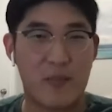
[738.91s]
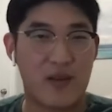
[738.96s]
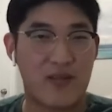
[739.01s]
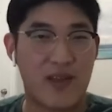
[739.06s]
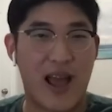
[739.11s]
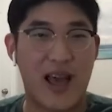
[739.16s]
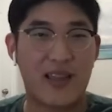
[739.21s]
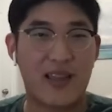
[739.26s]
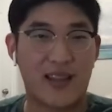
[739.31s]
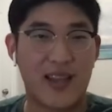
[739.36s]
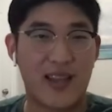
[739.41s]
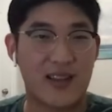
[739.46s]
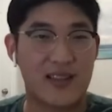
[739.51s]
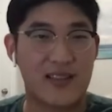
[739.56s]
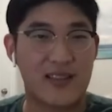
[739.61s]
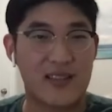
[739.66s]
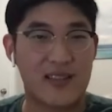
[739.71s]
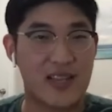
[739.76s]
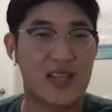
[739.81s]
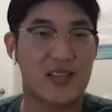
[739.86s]
of
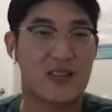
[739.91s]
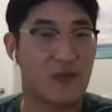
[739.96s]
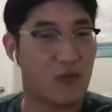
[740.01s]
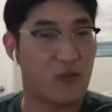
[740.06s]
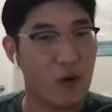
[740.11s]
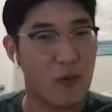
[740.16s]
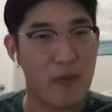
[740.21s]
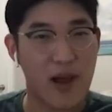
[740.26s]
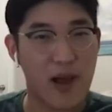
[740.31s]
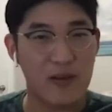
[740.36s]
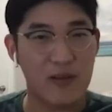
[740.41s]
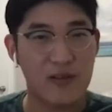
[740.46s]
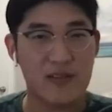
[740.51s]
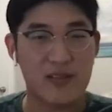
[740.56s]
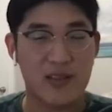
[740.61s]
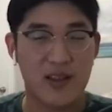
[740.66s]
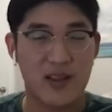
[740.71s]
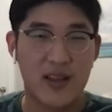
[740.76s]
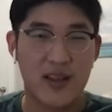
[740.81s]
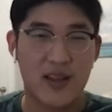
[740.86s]
allocated seats for
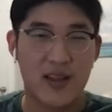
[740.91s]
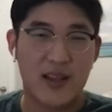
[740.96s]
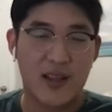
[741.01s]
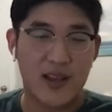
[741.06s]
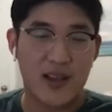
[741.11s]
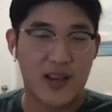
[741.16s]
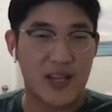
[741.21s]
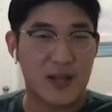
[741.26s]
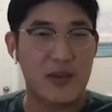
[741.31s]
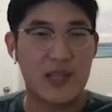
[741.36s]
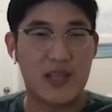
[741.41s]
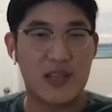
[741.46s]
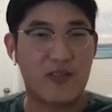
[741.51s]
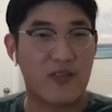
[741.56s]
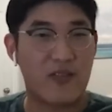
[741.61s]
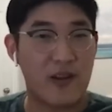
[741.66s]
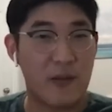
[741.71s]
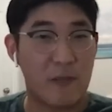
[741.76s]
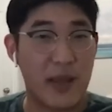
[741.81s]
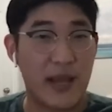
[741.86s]
miles could be
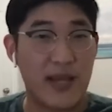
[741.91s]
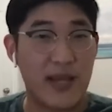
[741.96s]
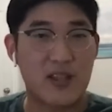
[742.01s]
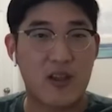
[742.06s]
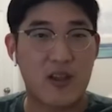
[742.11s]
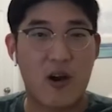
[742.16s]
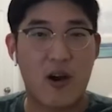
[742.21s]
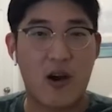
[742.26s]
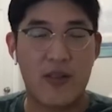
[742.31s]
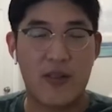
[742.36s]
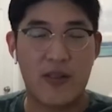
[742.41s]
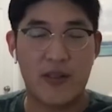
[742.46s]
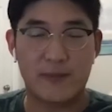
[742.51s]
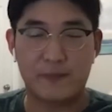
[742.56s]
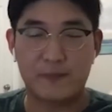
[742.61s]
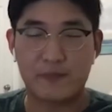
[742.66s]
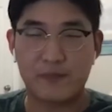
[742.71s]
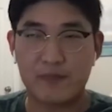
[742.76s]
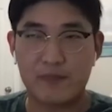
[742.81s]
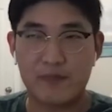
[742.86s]
different based on